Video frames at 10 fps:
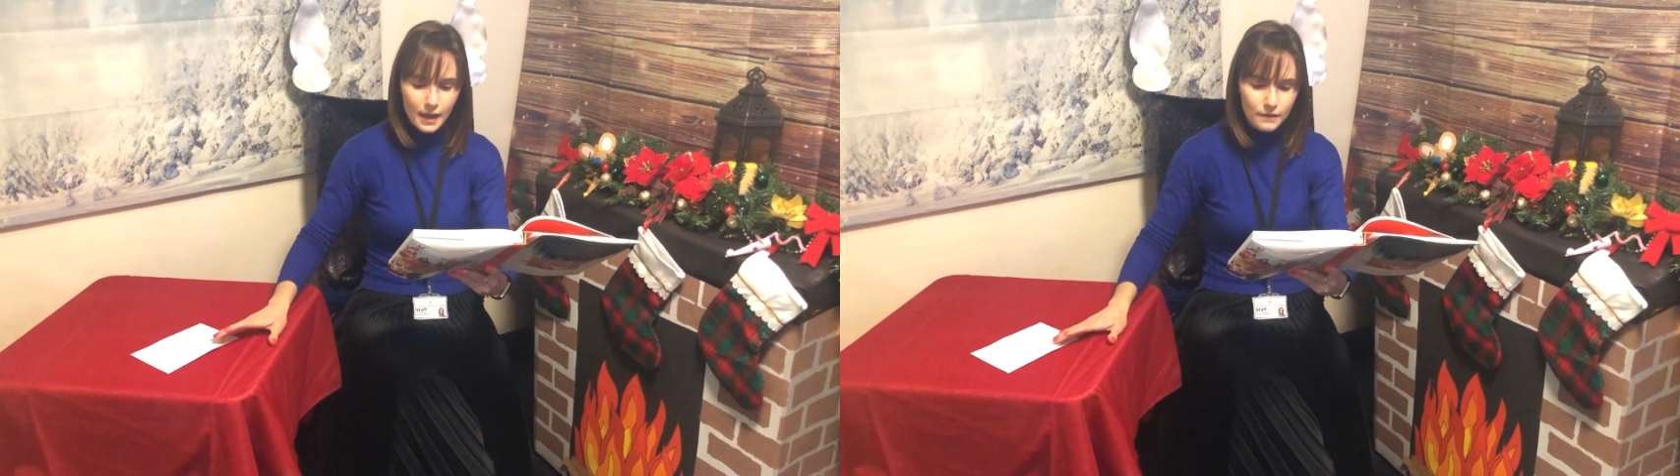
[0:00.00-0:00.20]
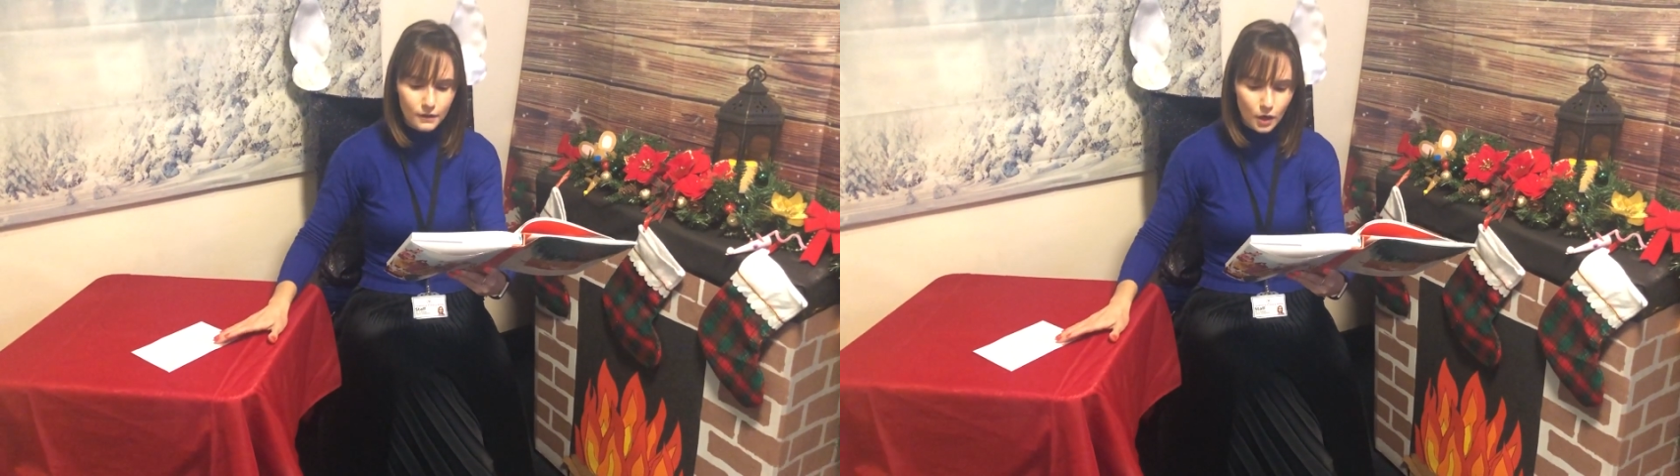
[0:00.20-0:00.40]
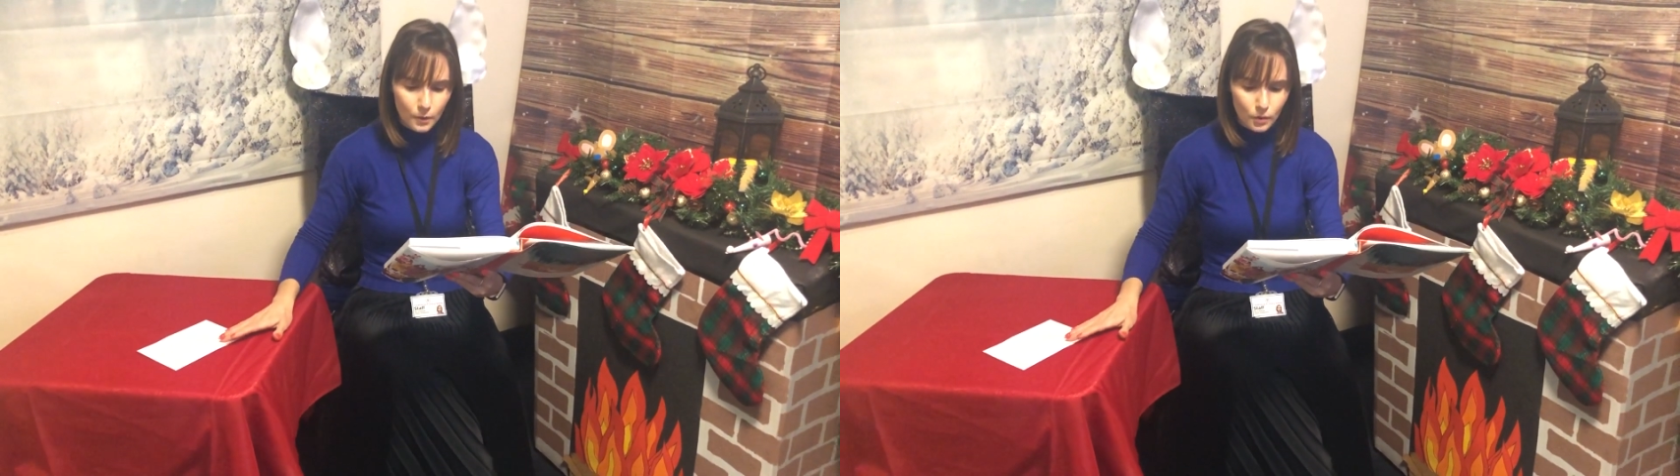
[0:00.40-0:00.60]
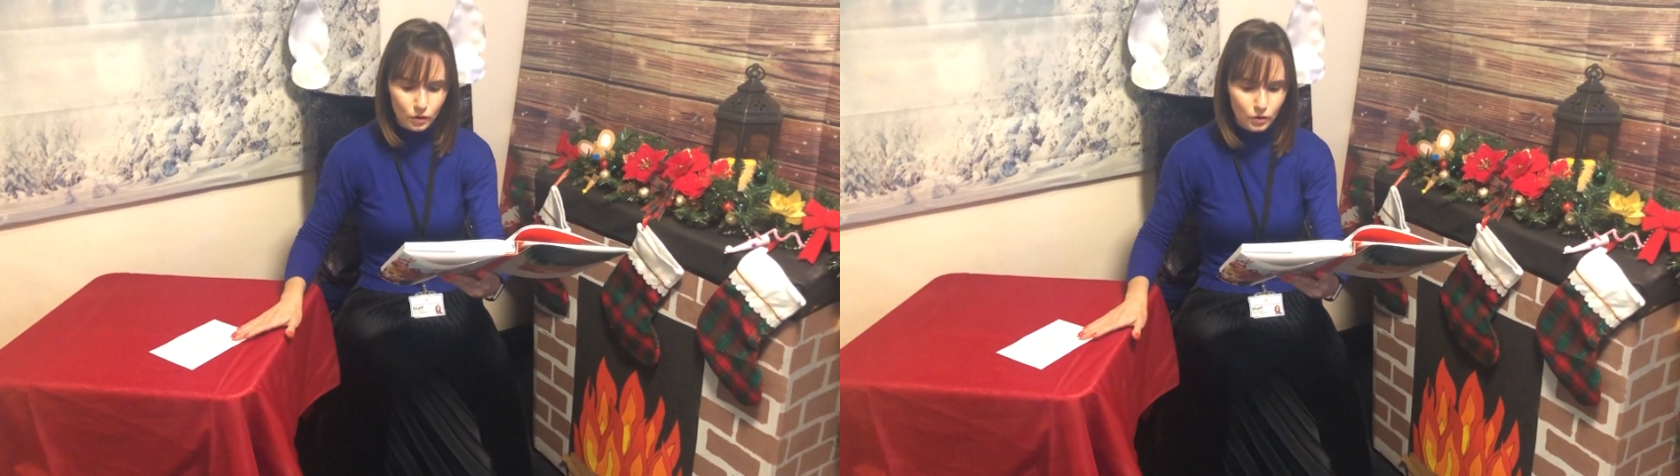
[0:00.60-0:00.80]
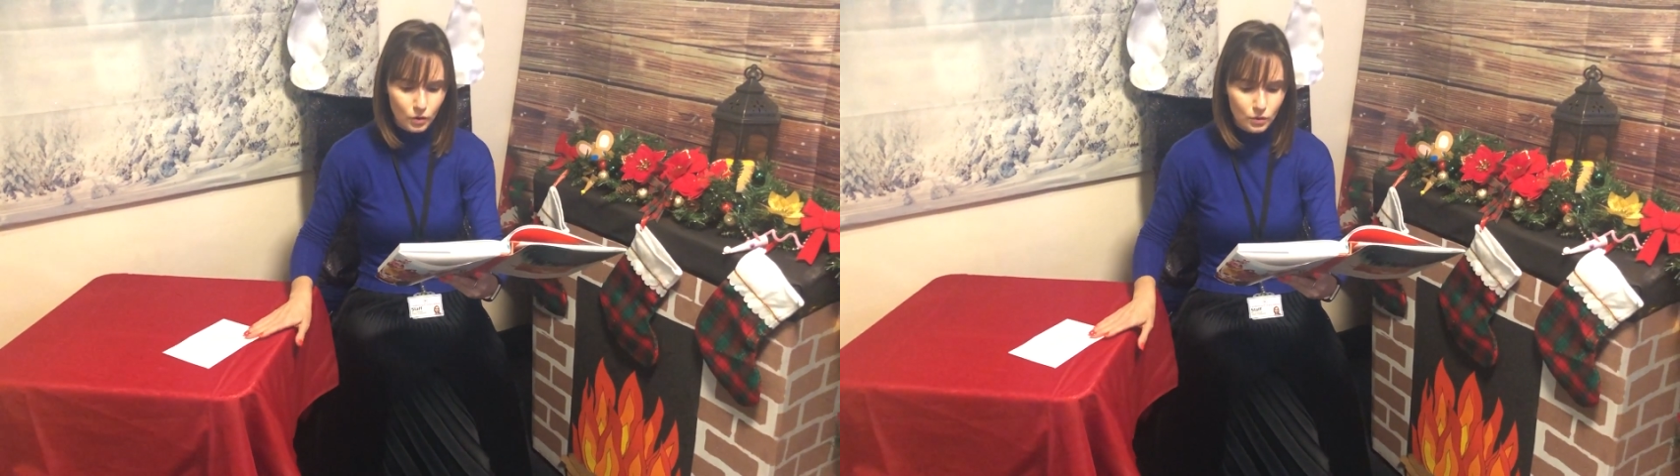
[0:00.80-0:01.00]
envelope
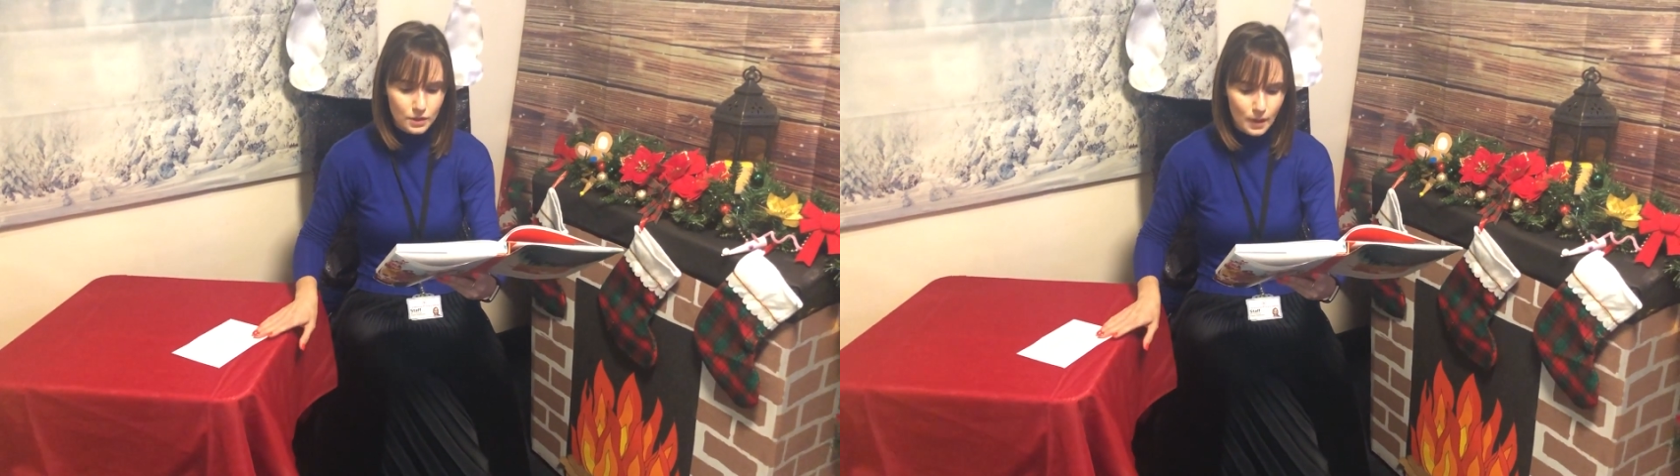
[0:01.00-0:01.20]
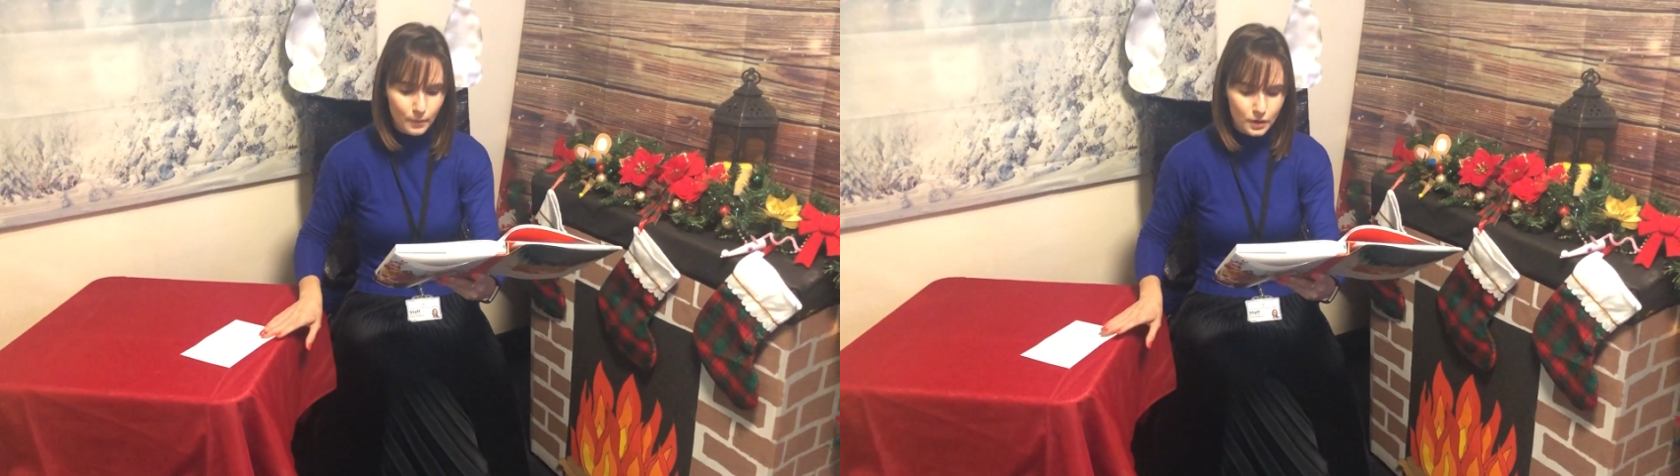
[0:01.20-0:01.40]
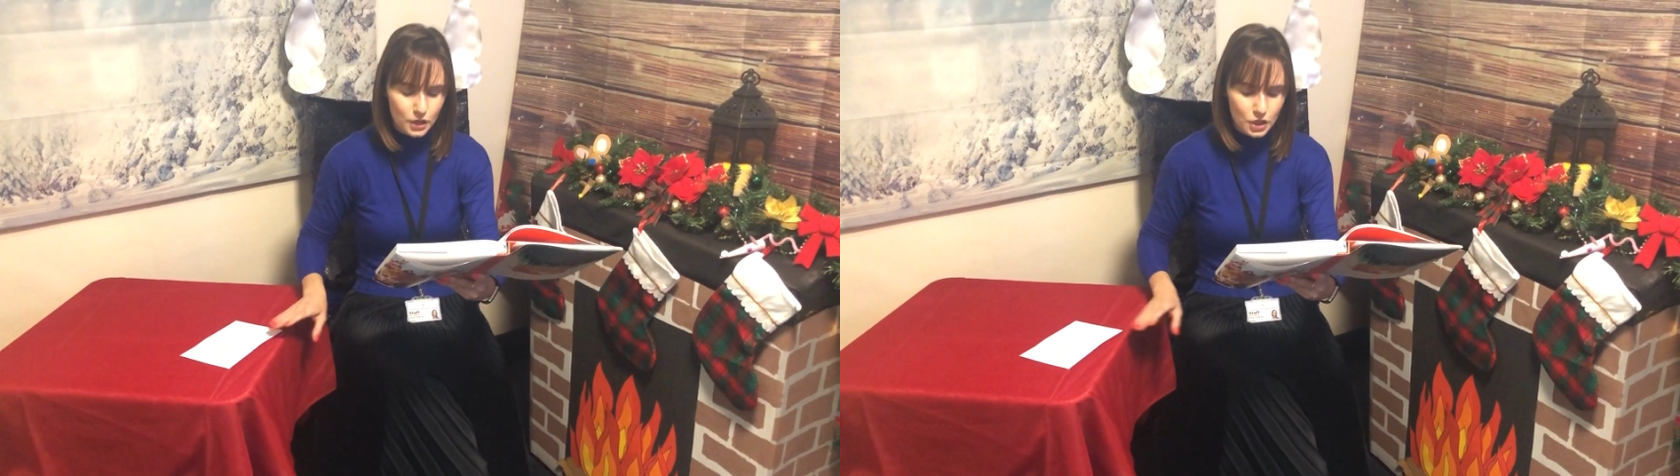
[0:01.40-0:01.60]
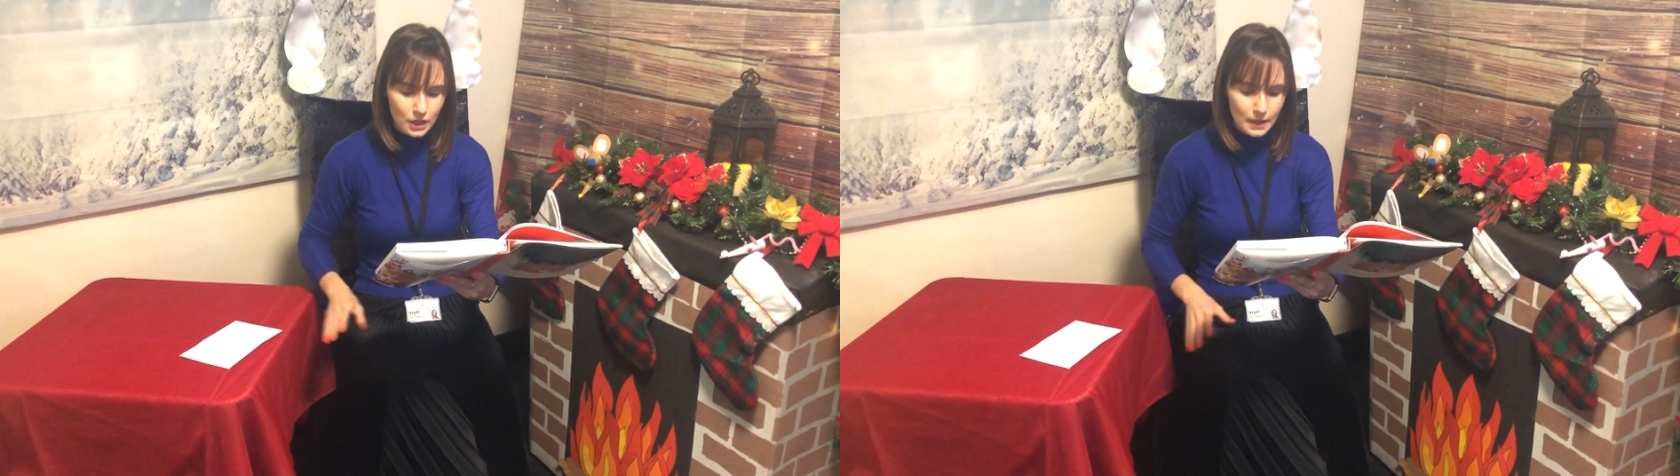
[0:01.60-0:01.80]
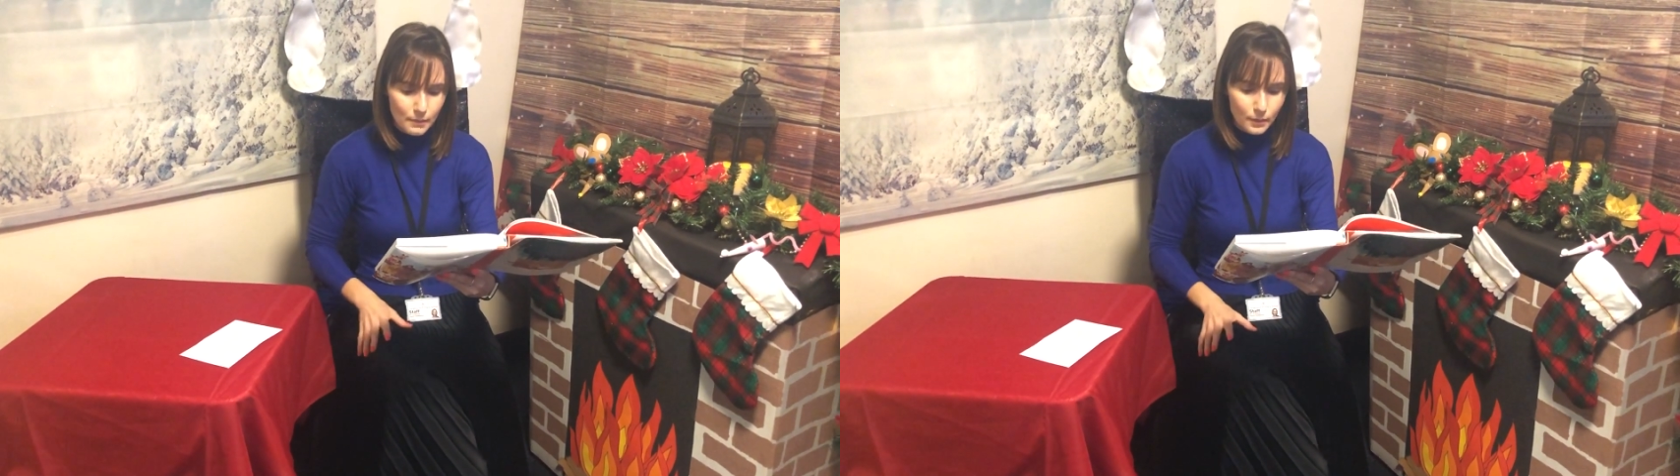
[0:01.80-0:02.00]
got caught up on a
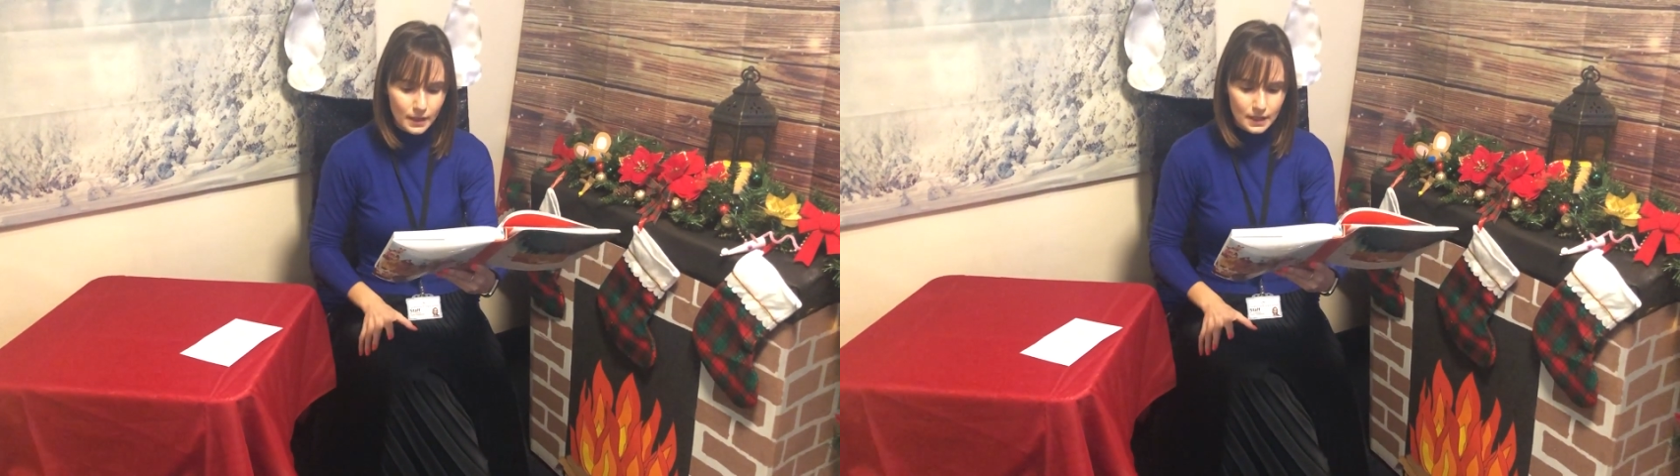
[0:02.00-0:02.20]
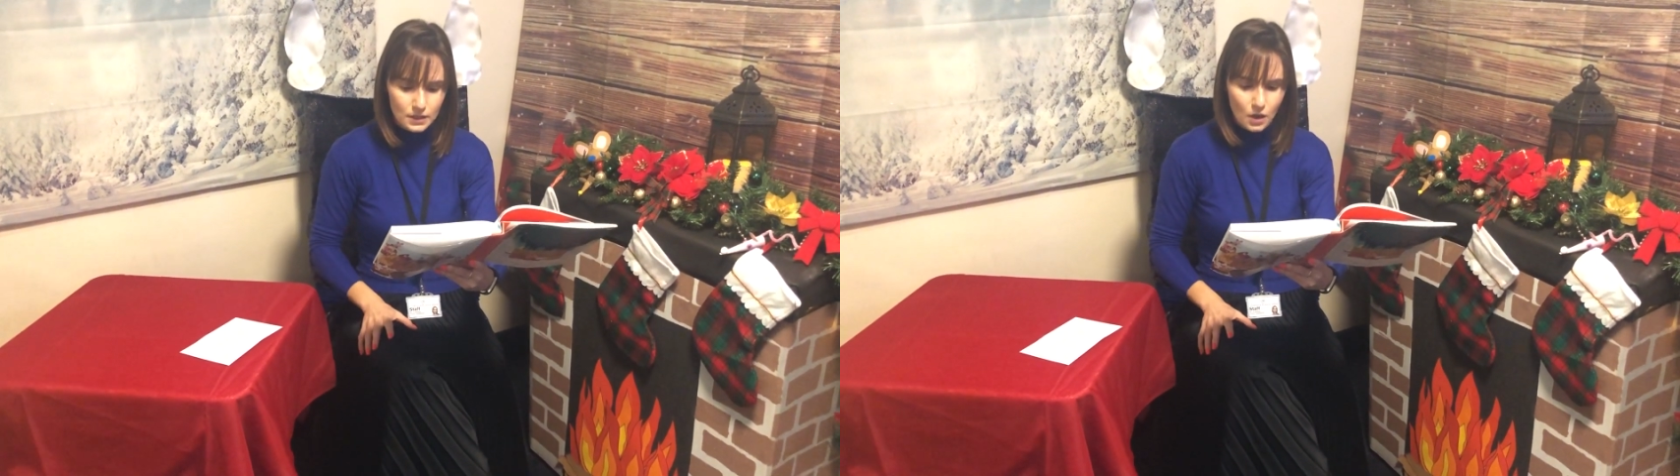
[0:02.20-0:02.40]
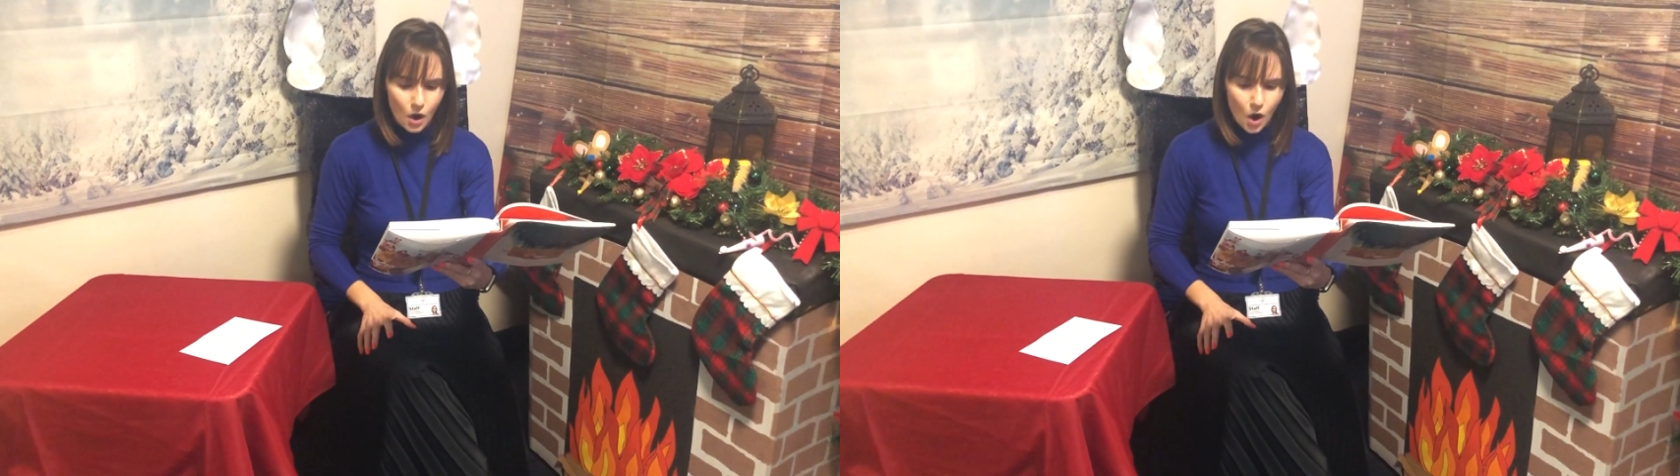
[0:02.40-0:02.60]
chilly breeze,